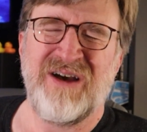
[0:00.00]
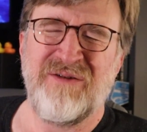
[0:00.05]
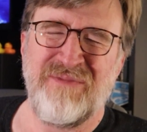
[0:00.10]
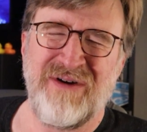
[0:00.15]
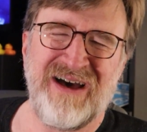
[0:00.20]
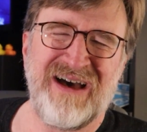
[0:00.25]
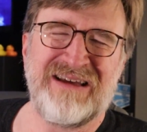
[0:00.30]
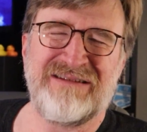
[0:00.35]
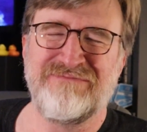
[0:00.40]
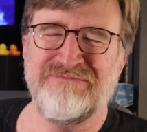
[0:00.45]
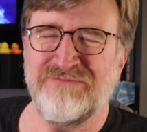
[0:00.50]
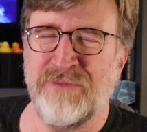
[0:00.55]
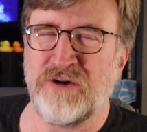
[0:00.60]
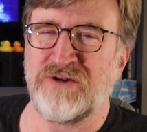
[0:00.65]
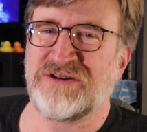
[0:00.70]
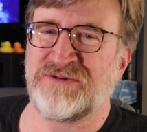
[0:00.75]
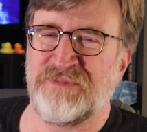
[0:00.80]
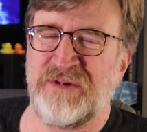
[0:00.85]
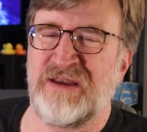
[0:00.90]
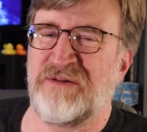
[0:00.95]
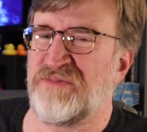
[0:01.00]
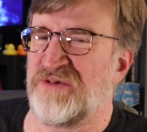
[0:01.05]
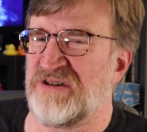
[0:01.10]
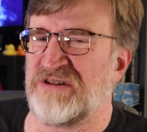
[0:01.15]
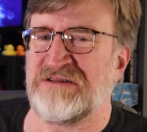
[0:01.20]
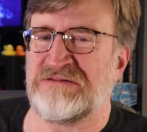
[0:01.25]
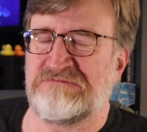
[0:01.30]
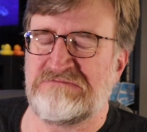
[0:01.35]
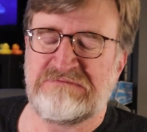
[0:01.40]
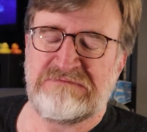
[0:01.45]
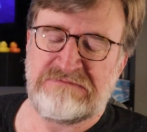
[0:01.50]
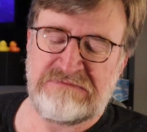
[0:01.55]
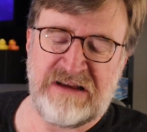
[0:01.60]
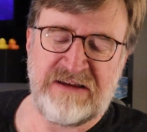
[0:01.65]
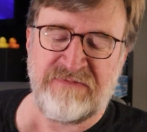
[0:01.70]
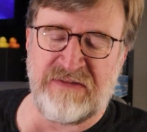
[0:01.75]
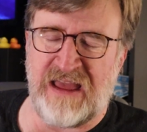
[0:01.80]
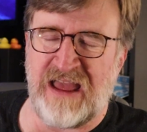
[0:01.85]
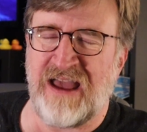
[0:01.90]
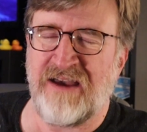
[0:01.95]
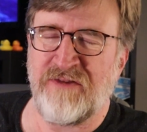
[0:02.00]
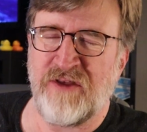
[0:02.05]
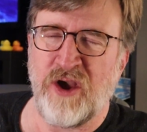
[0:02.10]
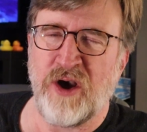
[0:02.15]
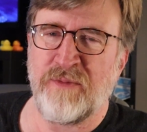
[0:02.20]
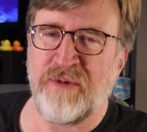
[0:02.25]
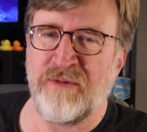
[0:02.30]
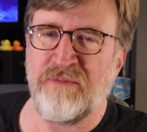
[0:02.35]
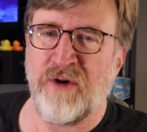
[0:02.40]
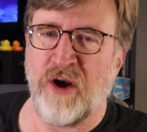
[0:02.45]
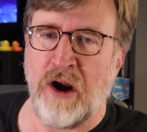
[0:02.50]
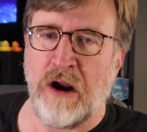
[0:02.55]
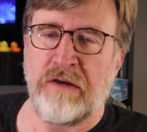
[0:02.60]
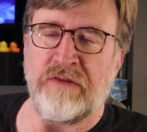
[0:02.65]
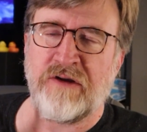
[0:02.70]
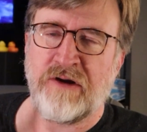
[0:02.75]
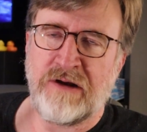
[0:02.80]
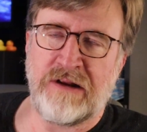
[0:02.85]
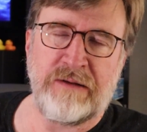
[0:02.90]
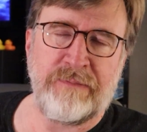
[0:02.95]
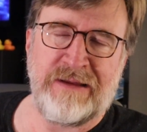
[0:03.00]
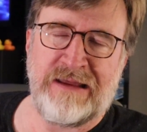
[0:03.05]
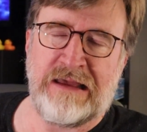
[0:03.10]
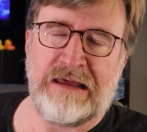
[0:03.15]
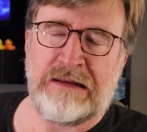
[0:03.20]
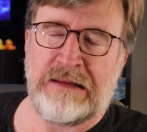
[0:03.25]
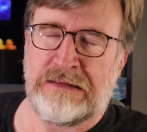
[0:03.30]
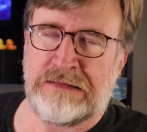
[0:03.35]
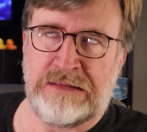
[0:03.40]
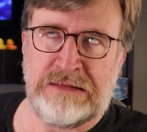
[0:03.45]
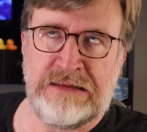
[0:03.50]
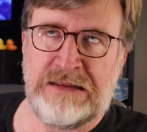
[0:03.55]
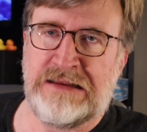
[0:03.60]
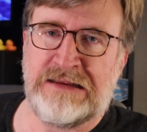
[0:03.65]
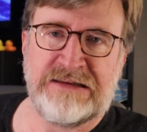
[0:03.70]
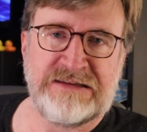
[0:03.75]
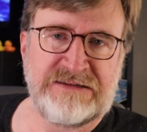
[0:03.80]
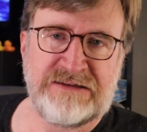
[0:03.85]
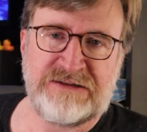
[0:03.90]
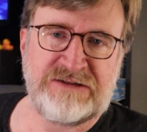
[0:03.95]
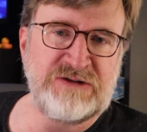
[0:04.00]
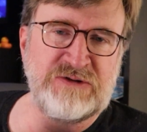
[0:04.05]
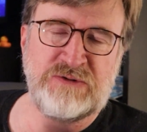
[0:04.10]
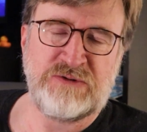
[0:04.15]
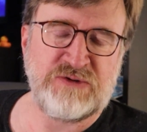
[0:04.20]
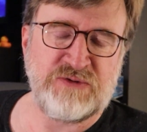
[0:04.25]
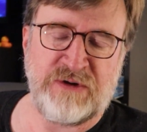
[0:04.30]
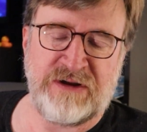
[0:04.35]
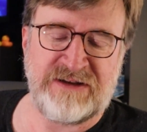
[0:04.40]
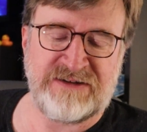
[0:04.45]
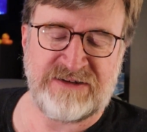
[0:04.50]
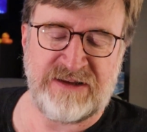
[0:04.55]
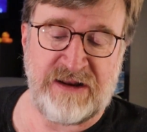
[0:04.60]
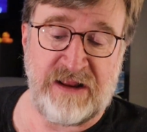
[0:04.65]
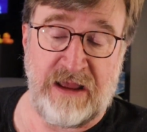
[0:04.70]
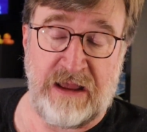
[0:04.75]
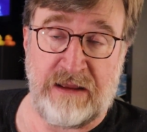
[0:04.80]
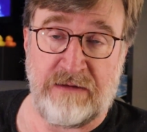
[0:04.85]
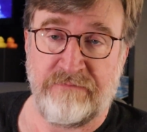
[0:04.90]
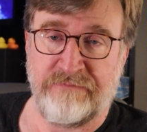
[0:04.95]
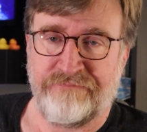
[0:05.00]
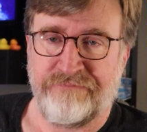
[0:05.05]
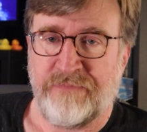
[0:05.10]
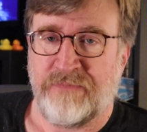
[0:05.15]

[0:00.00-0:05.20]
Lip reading: But most people, if they have the open bar, they're going to be getting at least 2 drinks a day,